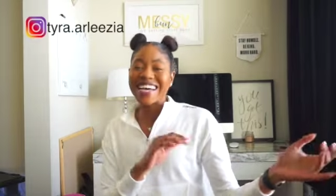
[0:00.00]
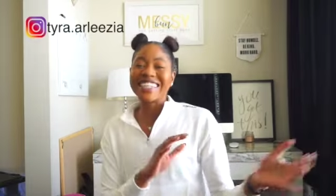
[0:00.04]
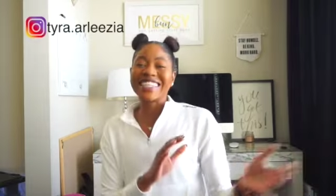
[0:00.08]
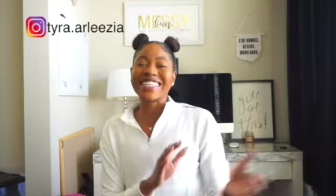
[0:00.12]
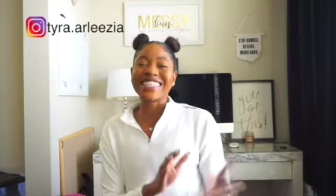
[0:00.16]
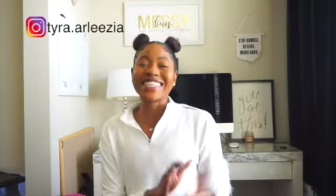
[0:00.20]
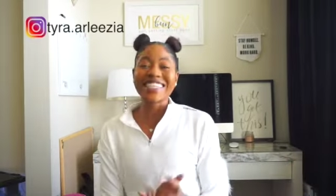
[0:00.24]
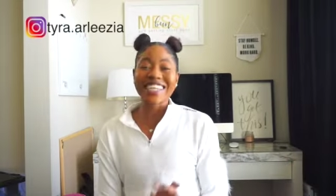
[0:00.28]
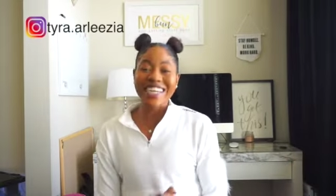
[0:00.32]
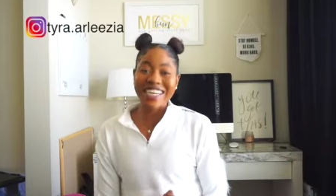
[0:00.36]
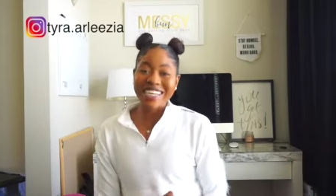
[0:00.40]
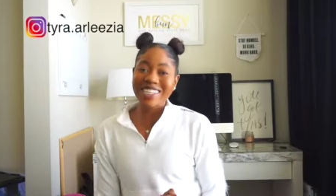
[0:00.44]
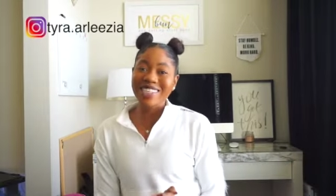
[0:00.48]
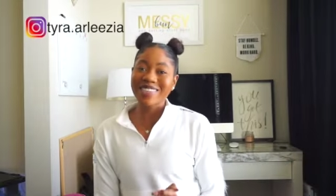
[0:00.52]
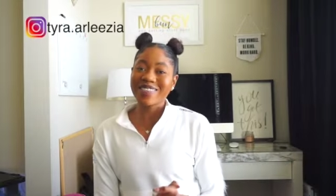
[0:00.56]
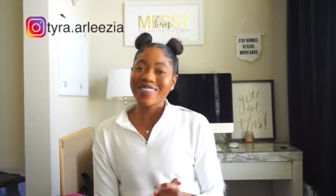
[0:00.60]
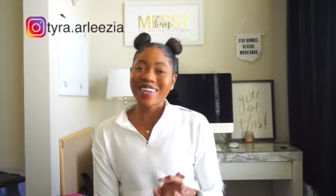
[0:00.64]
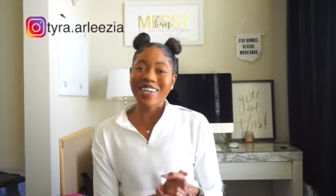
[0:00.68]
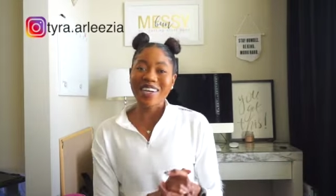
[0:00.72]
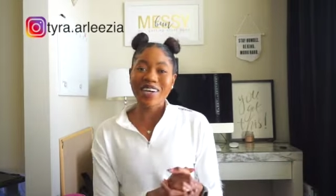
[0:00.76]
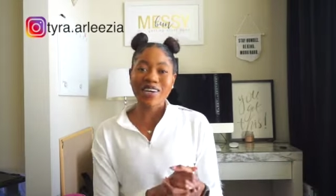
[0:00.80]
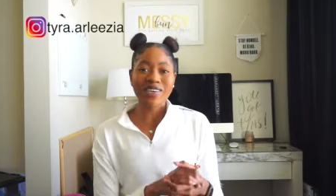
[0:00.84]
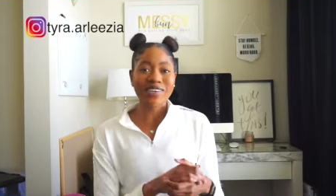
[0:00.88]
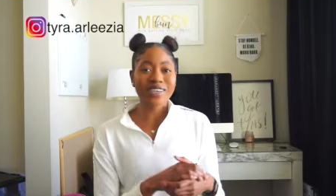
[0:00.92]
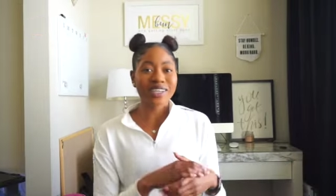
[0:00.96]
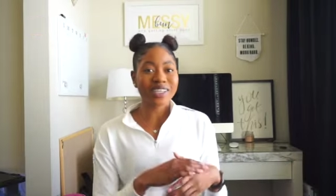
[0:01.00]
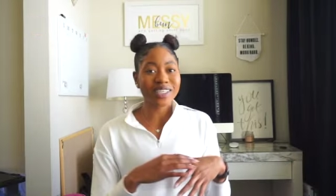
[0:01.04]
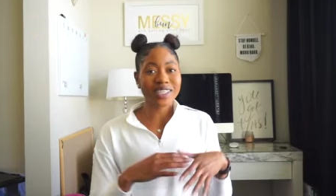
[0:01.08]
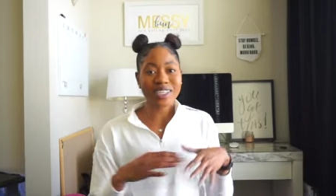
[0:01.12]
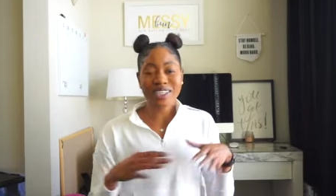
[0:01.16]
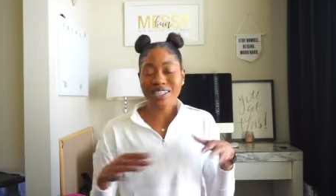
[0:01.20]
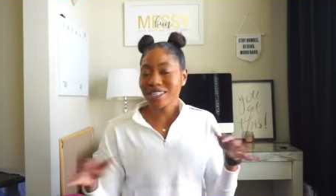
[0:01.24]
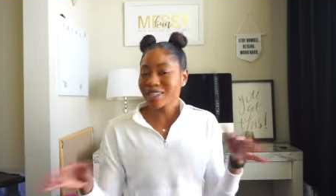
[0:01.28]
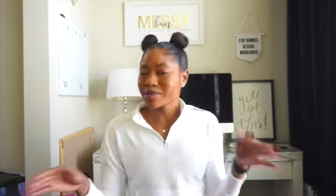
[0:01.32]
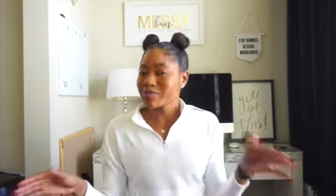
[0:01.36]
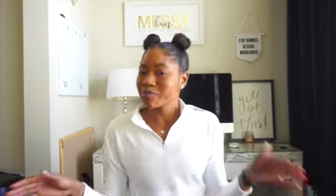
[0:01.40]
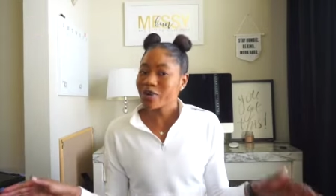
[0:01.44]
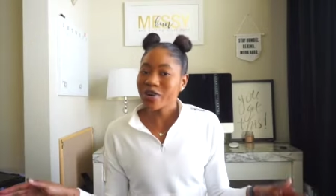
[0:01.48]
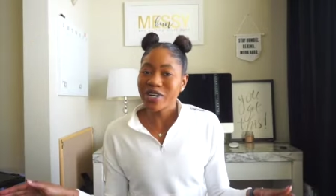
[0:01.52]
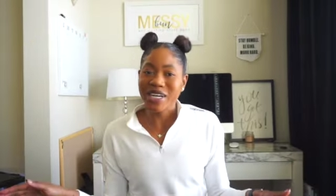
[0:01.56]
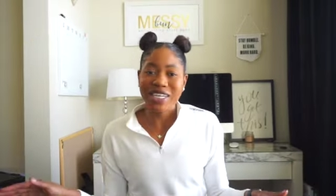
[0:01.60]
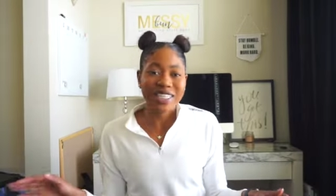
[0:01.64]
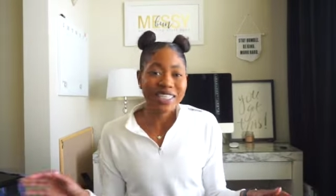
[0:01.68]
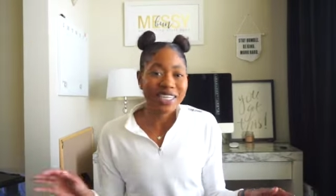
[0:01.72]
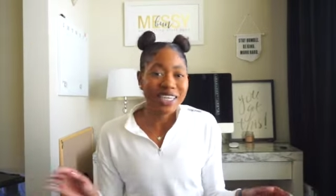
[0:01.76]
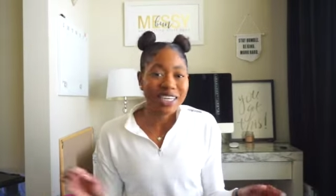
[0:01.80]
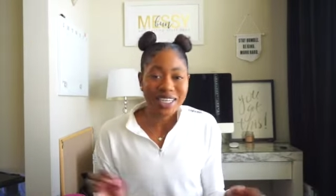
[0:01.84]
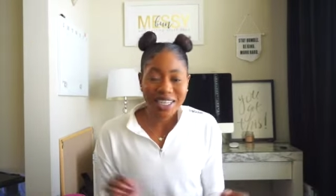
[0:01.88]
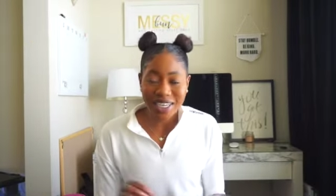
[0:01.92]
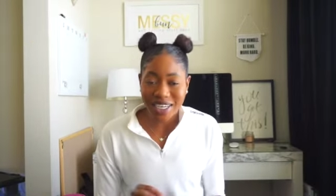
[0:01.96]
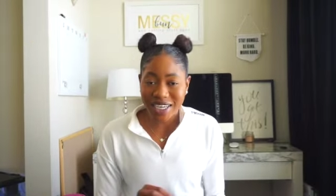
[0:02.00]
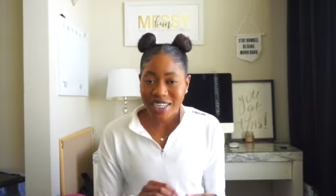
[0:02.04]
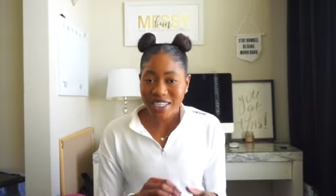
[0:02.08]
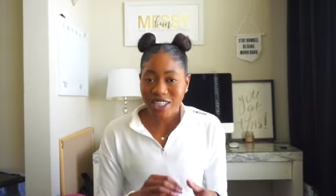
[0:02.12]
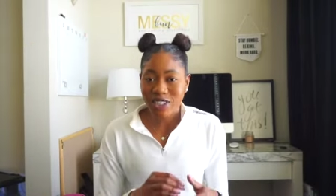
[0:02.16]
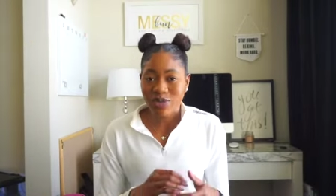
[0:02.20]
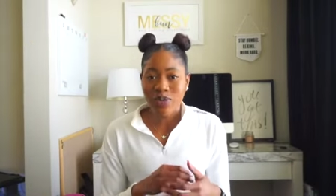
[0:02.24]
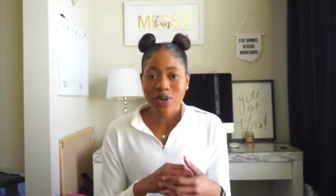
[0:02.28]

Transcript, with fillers: Today's video is as simple as it gets.